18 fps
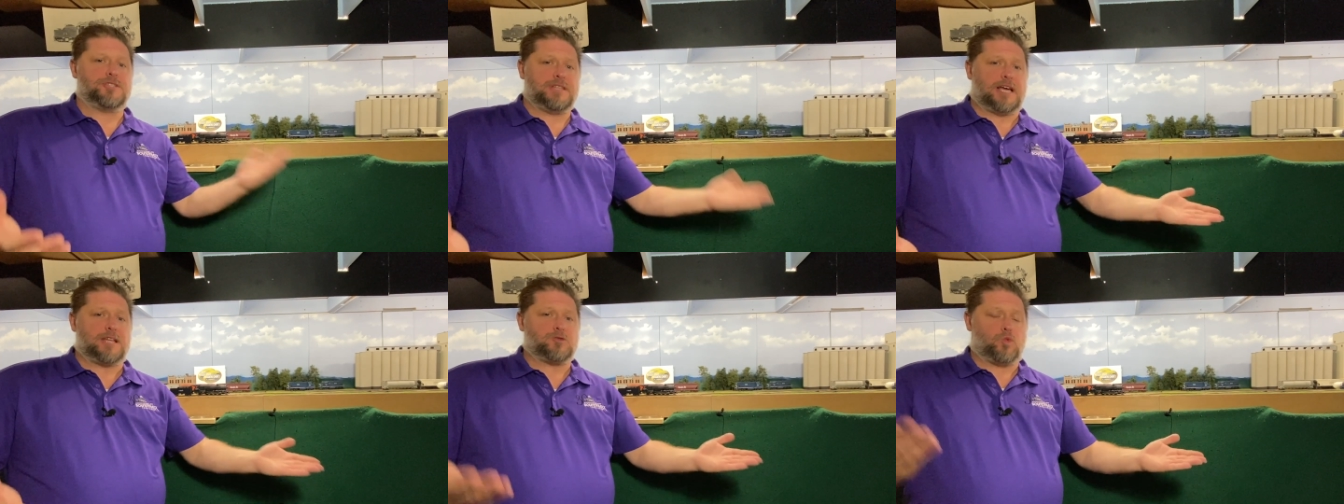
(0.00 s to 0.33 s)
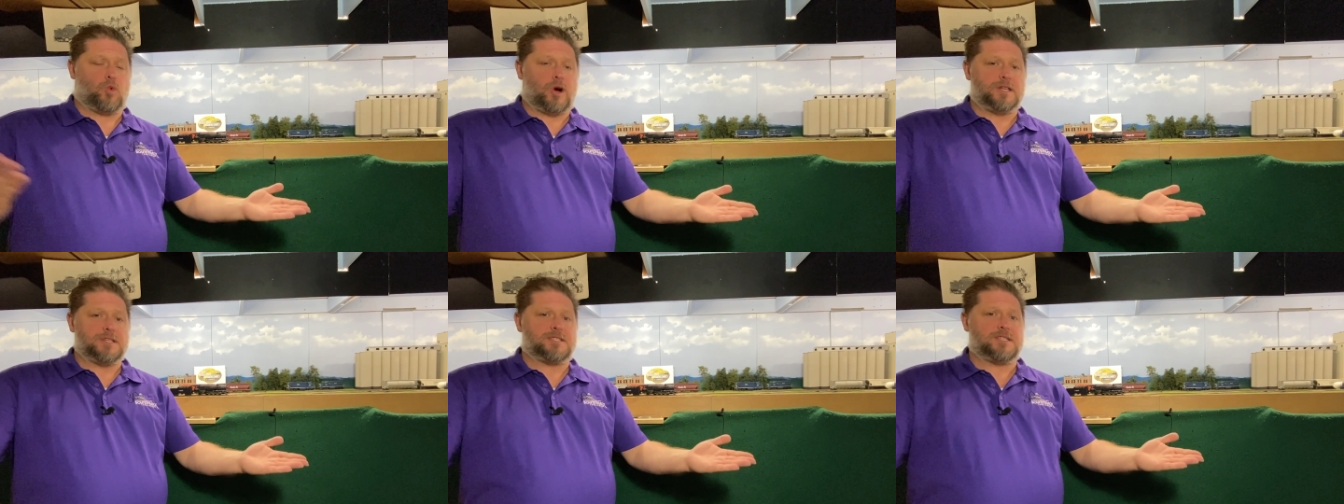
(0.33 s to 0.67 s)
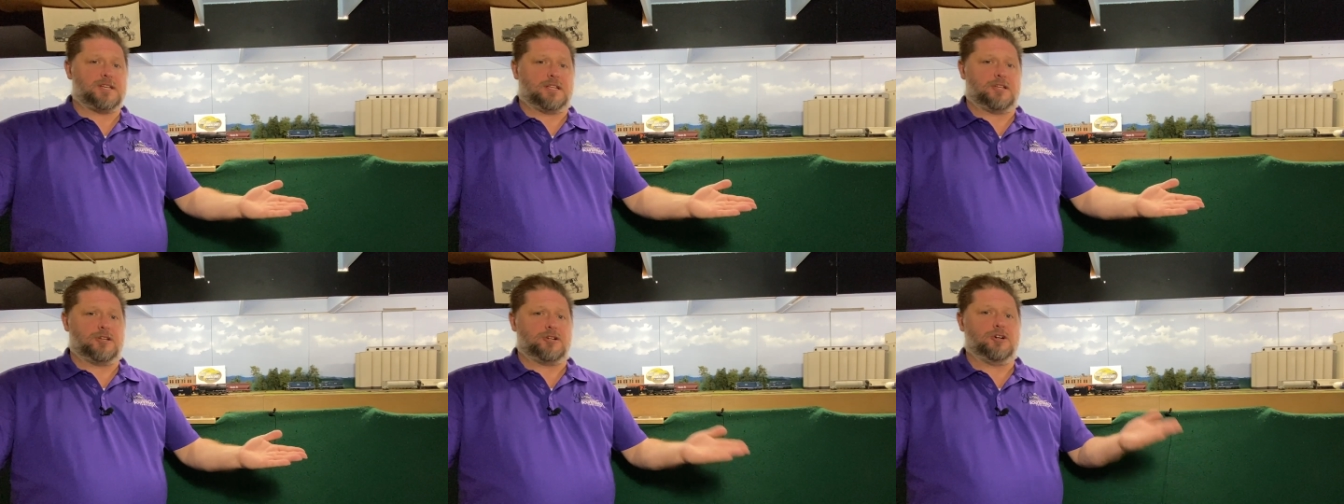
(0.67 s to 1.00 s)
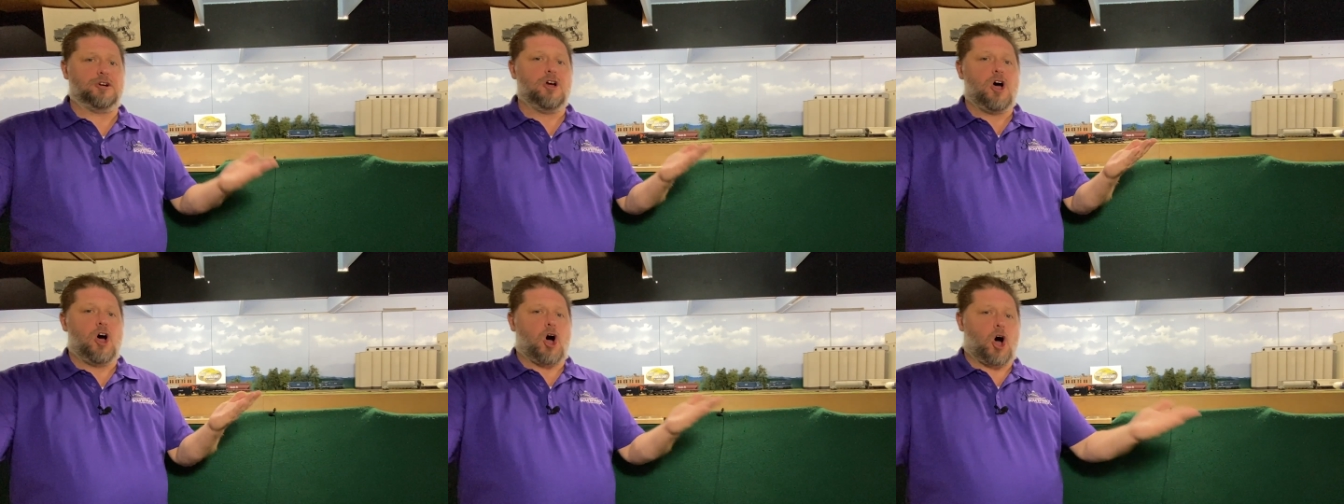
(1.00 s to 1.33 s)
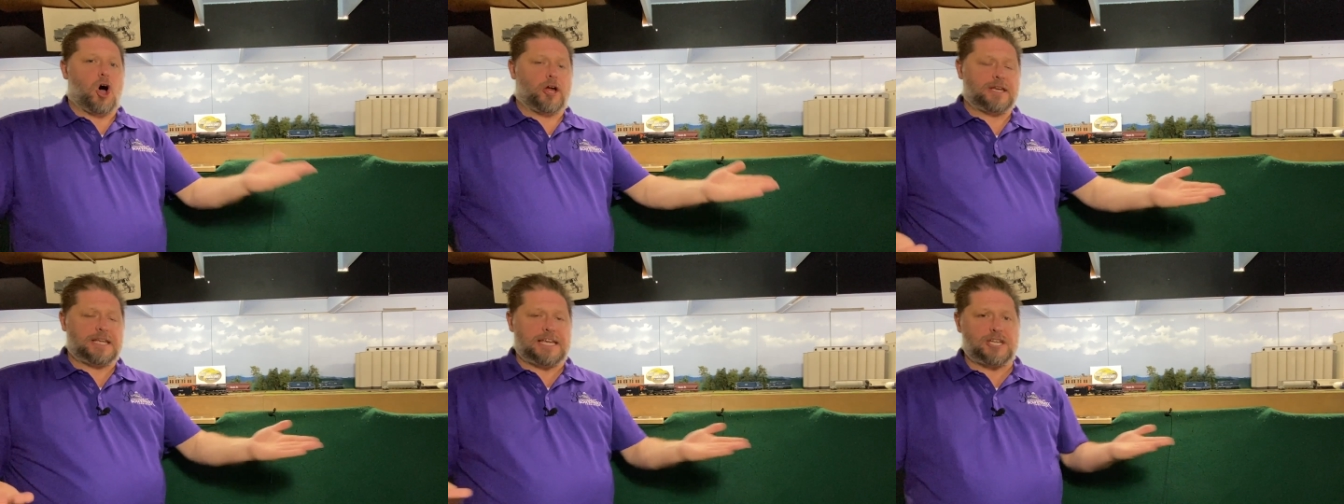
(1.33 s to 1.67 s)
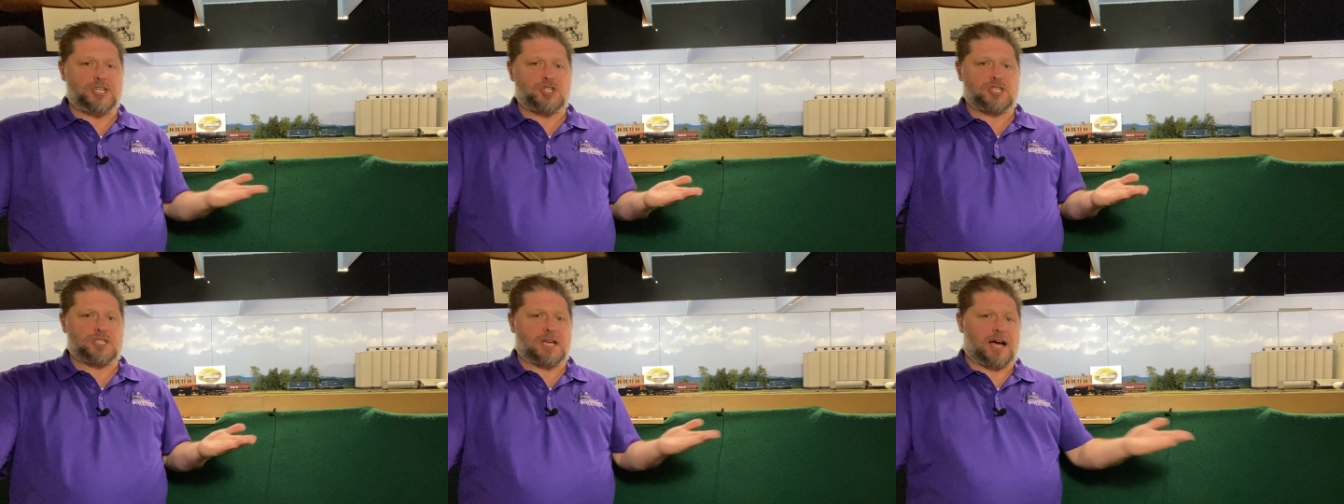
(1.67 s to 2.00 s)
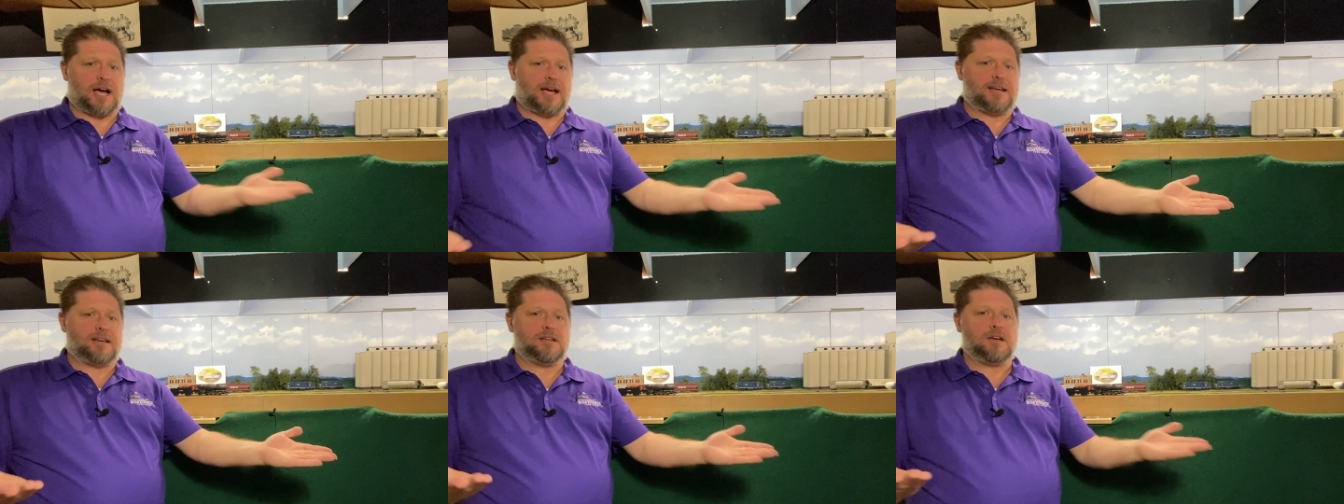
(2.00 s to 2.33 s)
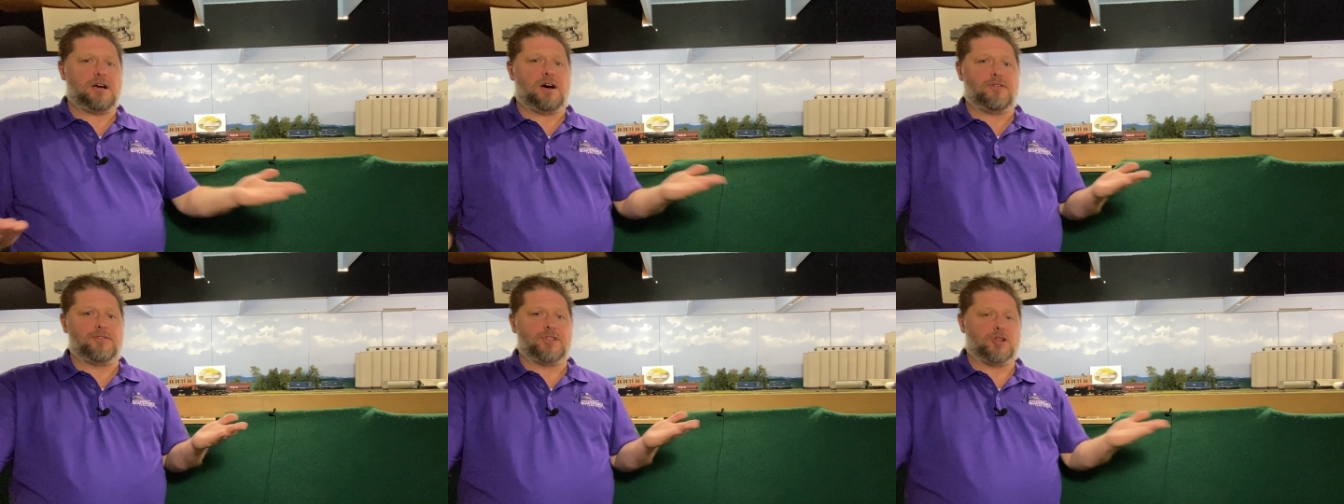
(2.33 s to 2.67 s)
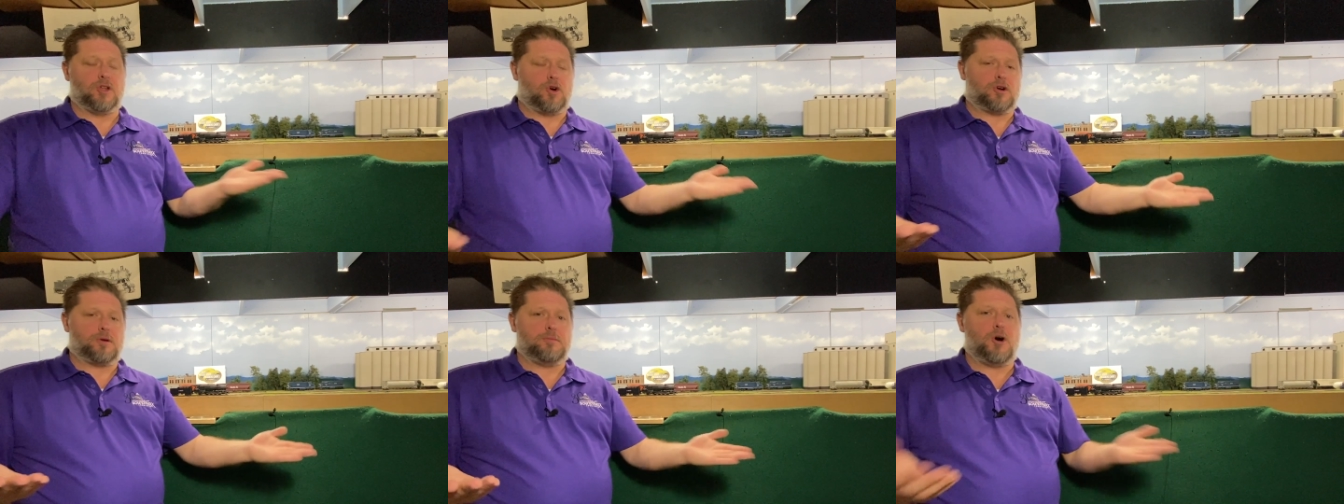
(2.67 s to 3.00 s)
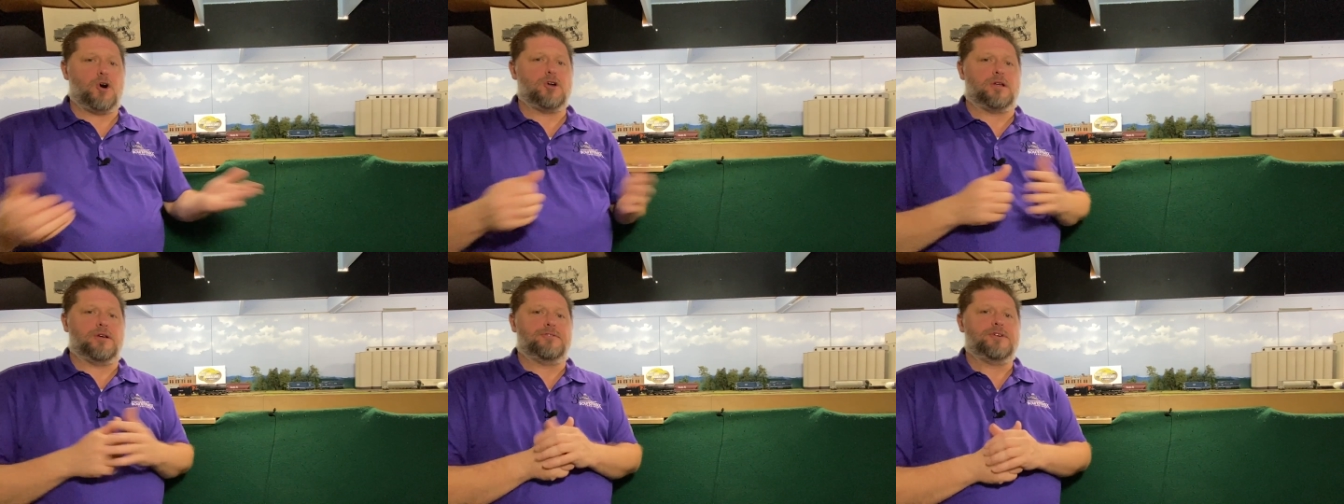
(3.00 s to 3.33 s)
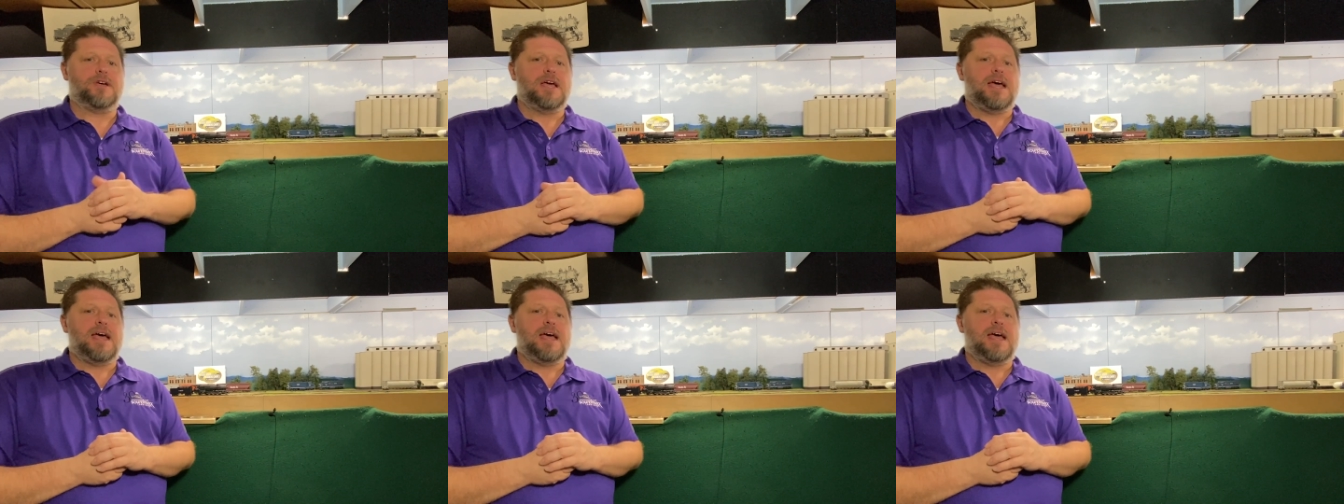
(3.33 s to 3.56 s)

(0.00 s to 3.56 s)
and that's one cylinder on each side of the locomotive.